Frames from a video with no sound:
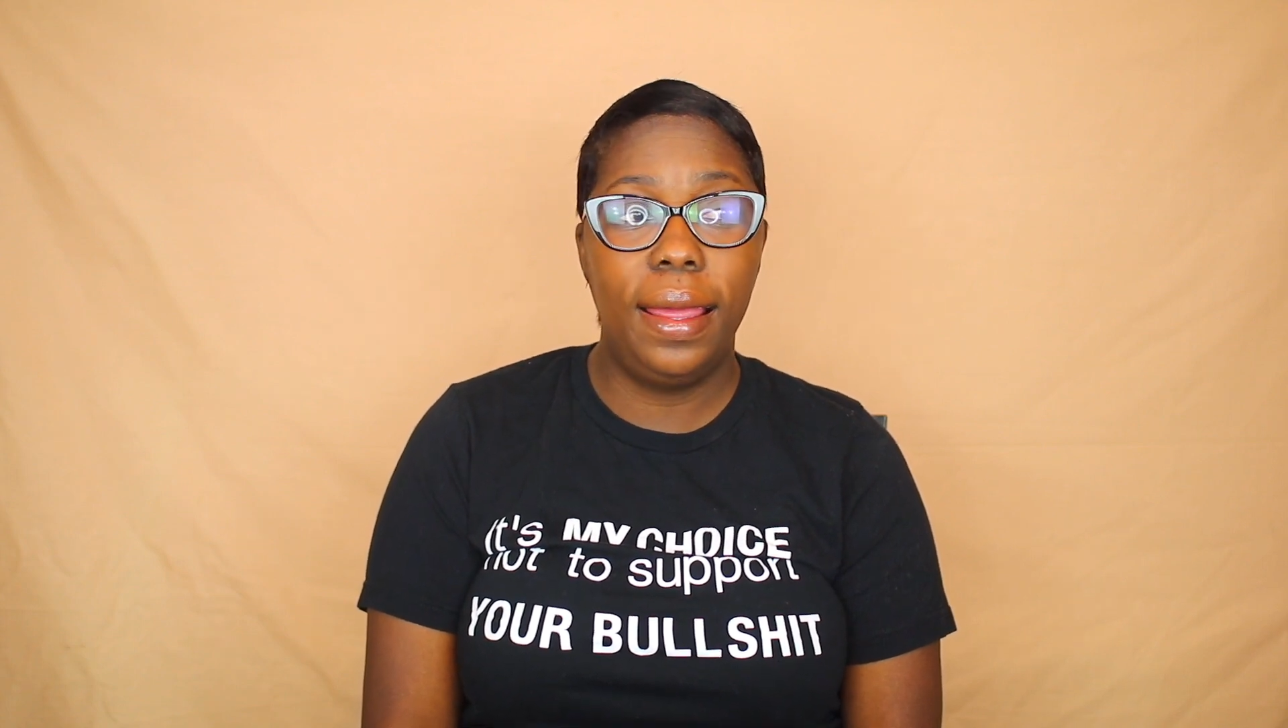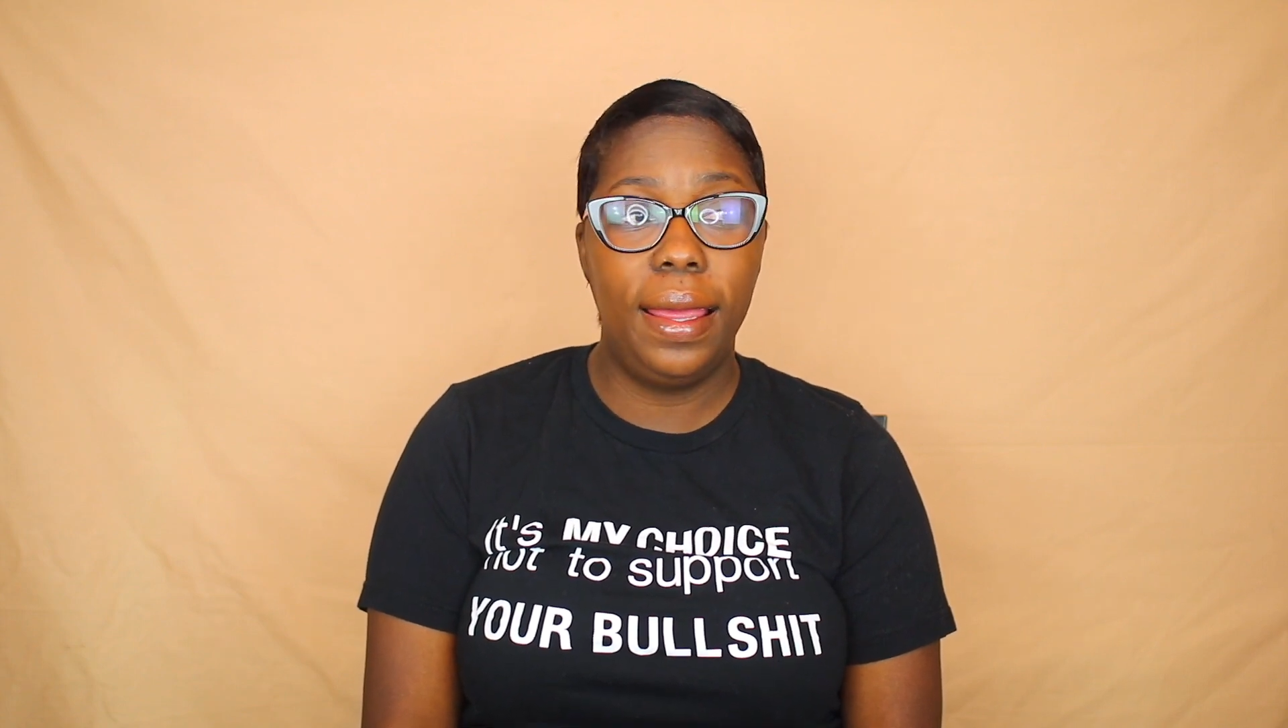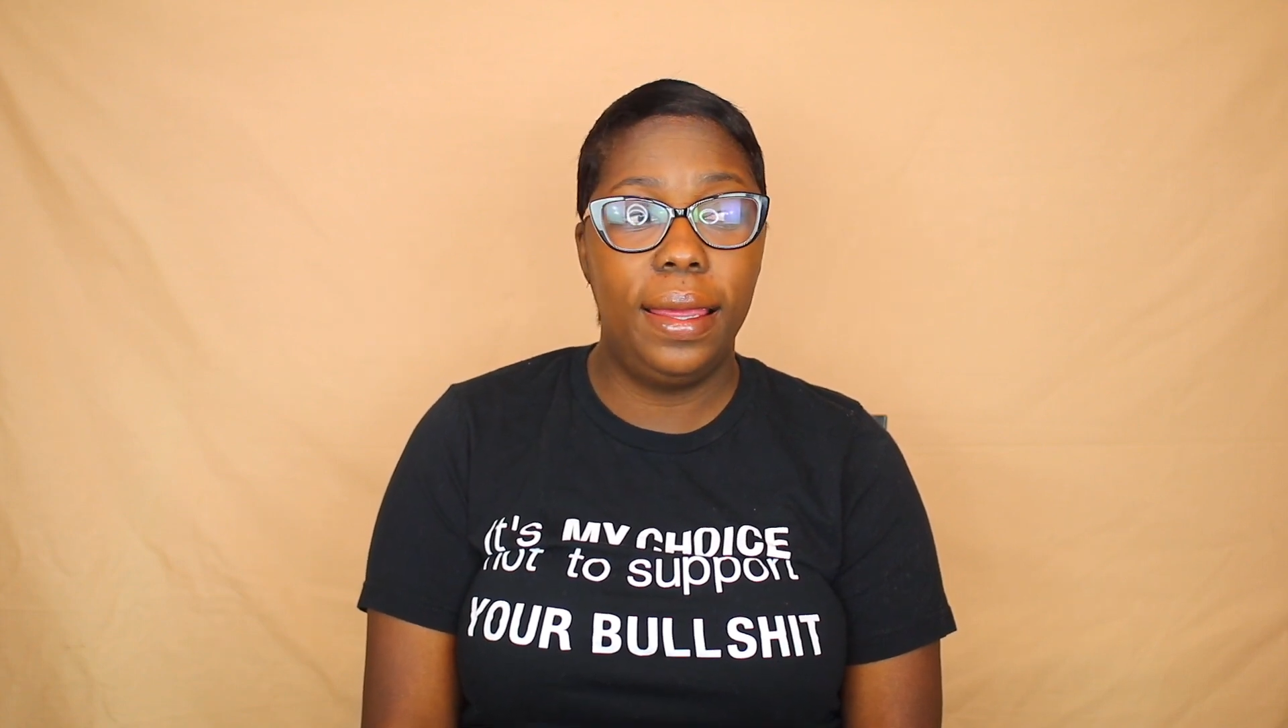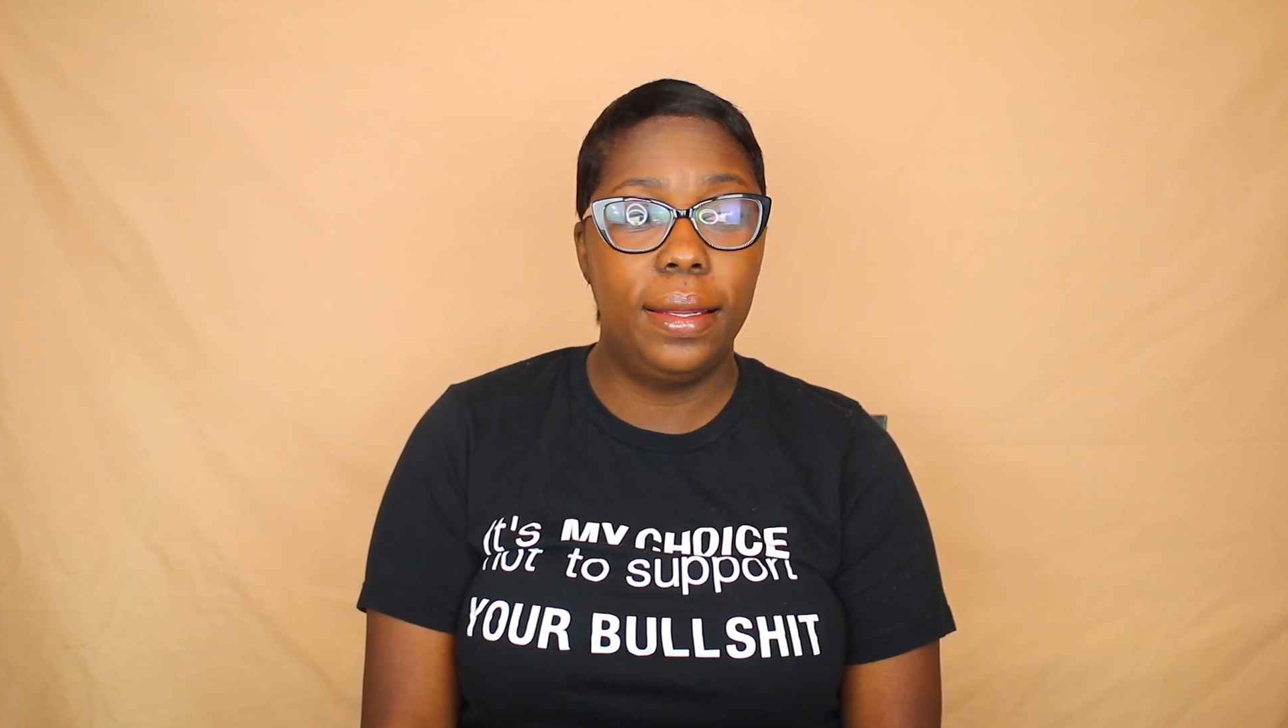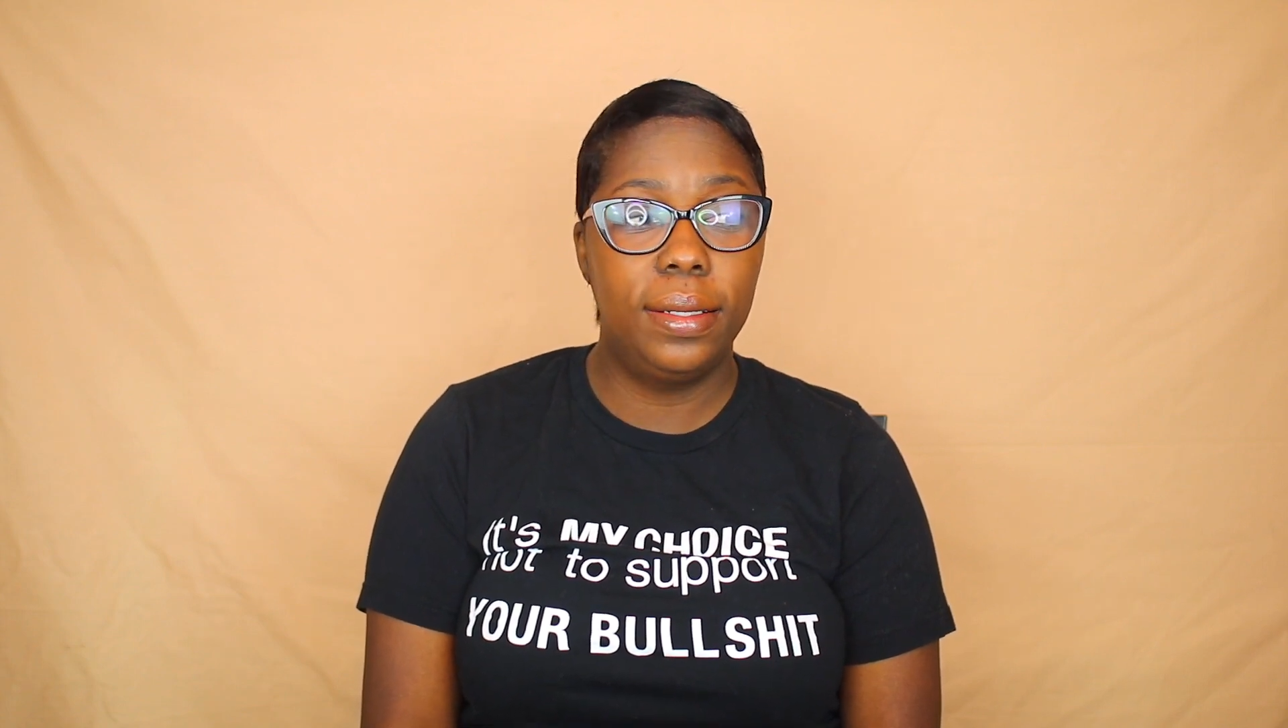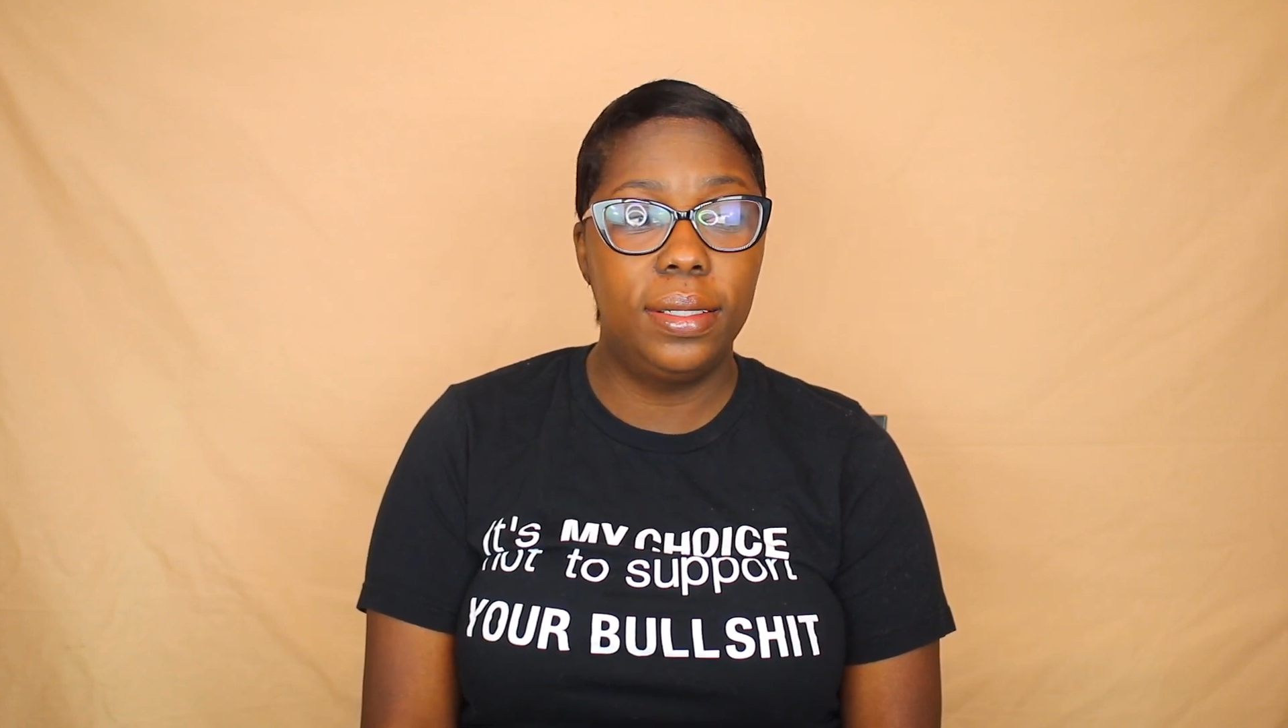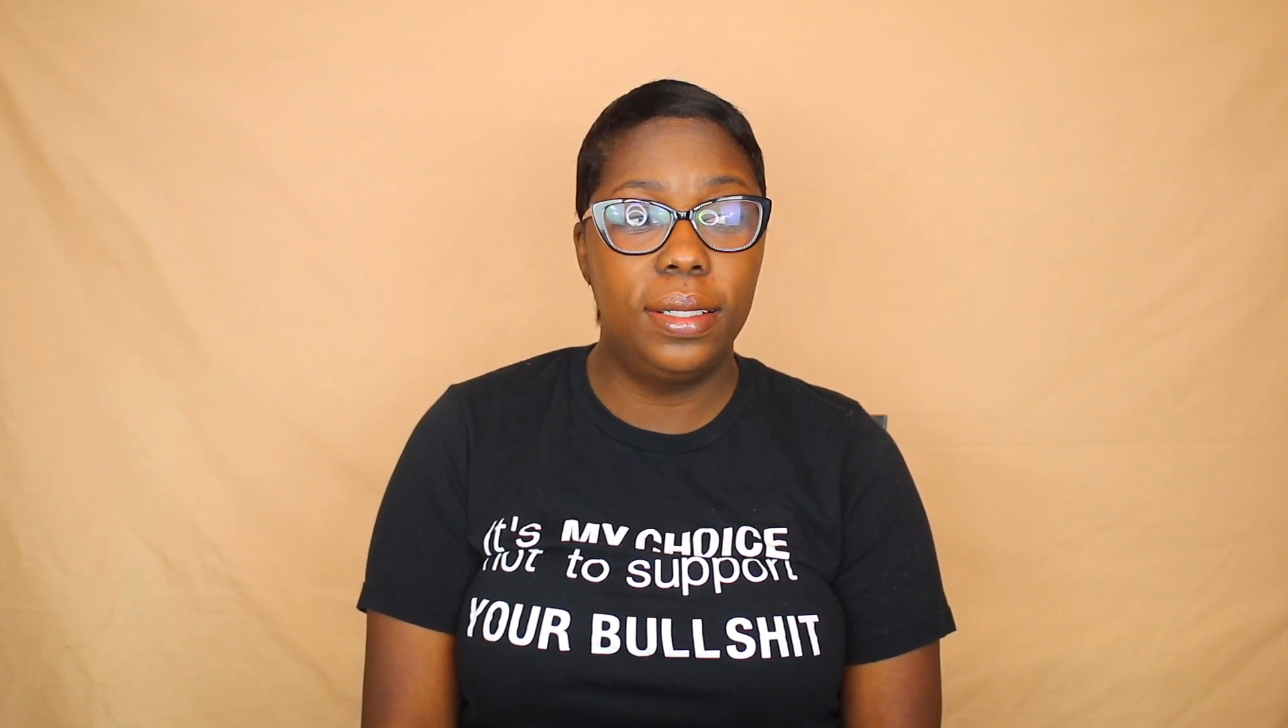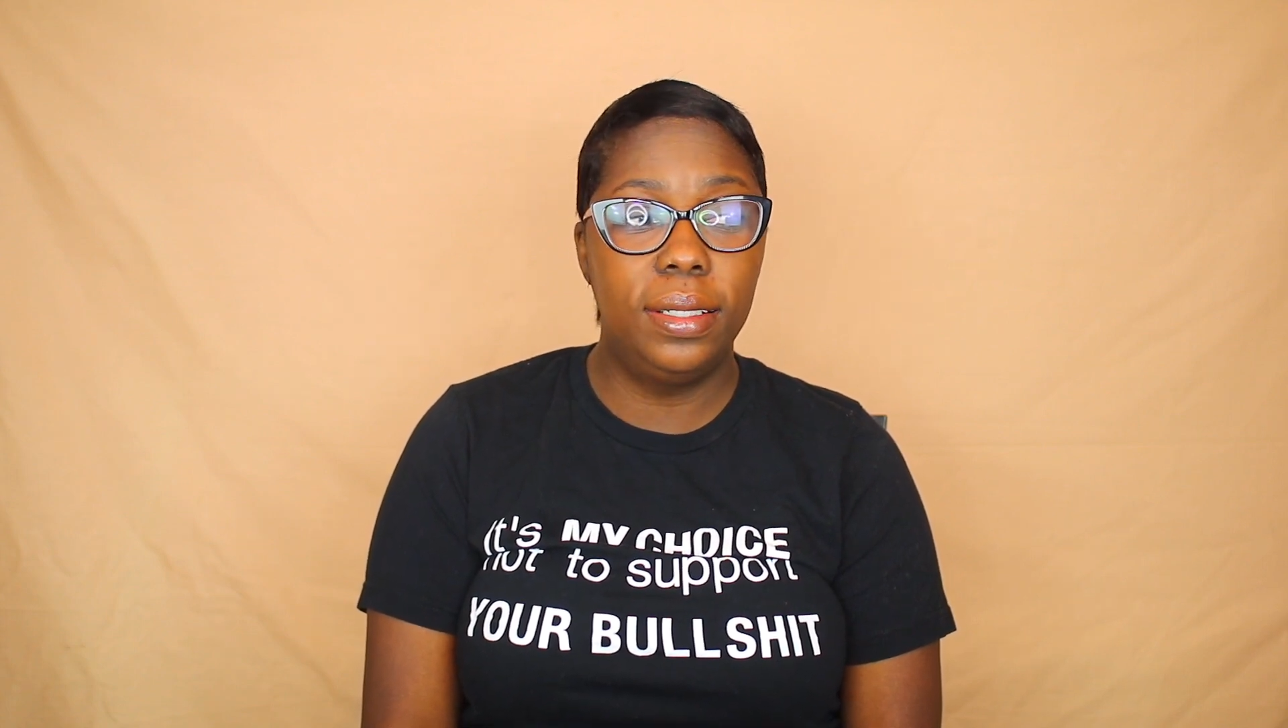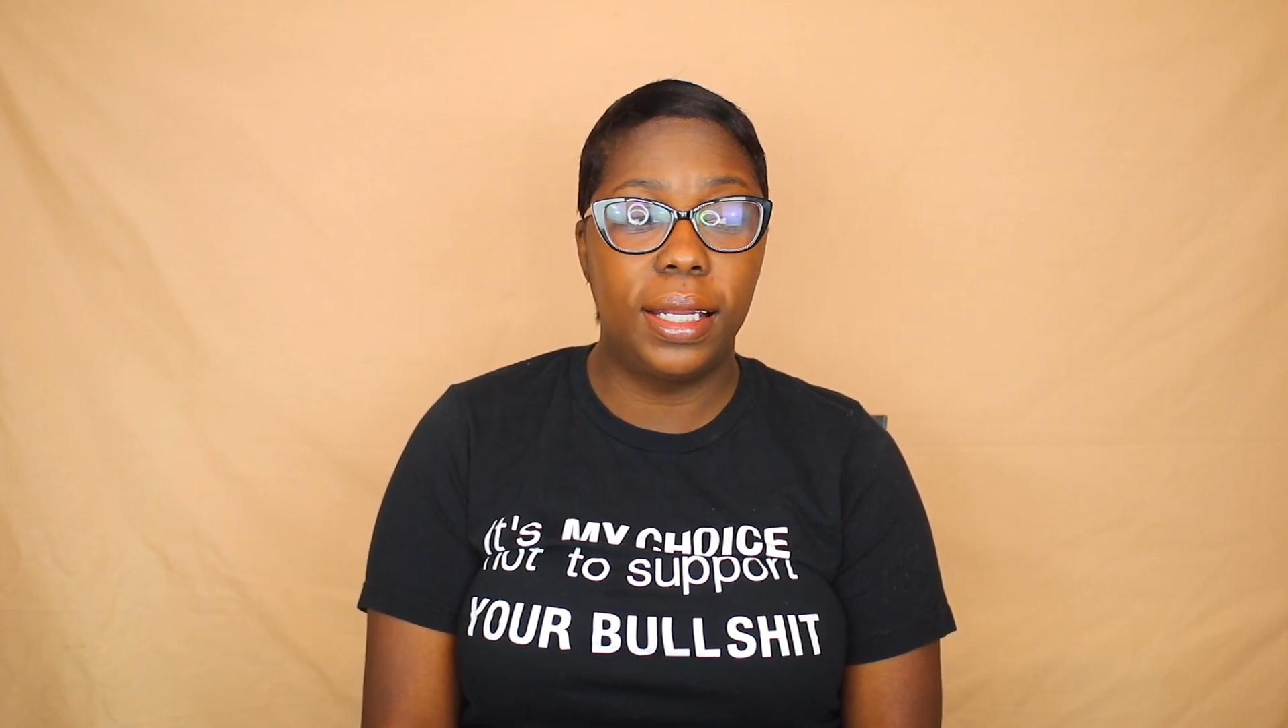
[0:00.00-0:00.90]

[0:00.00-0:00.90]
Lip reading: And